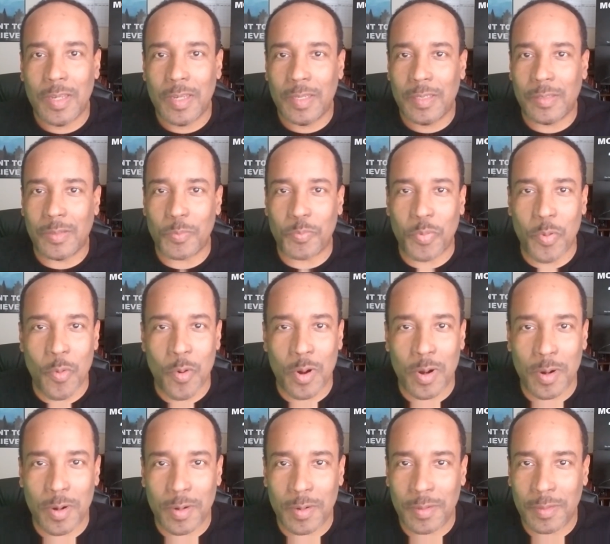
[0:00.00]

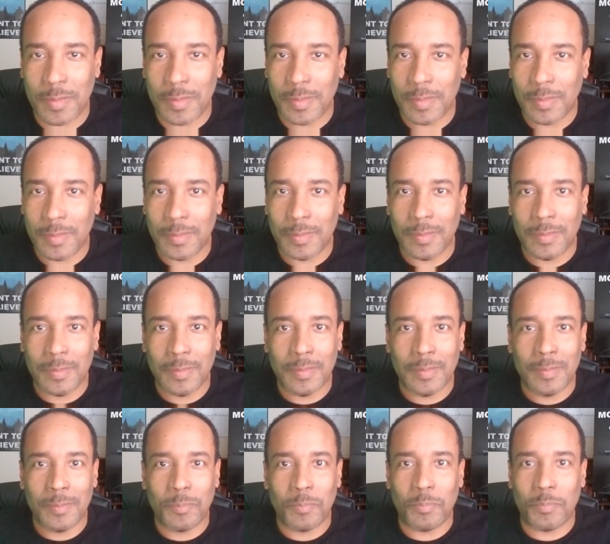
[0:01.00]
supporters,
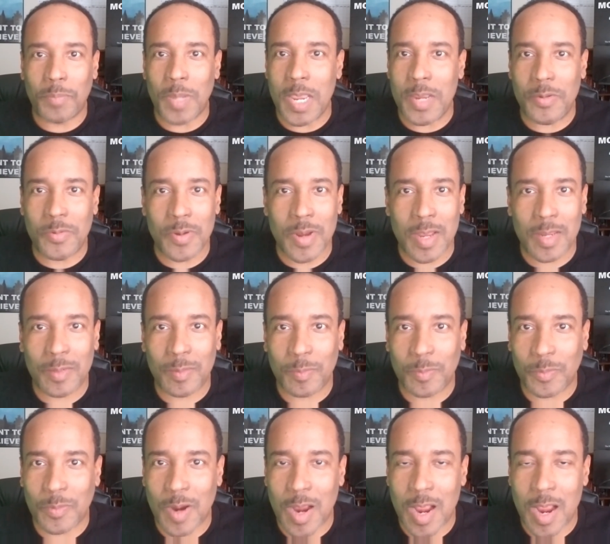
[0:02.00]
Patreon
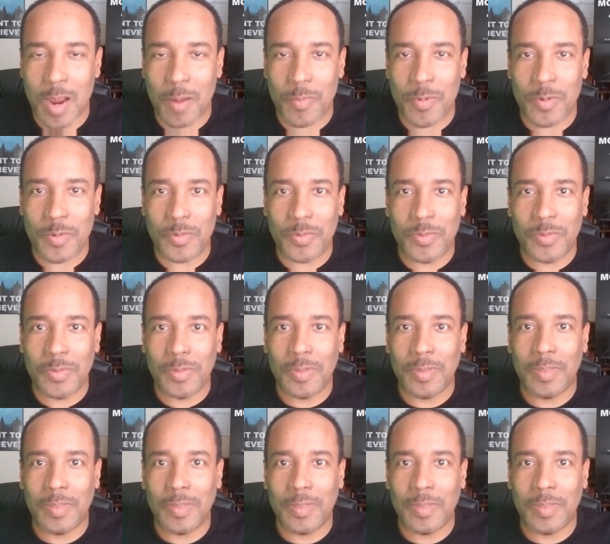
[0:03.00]
subscribers.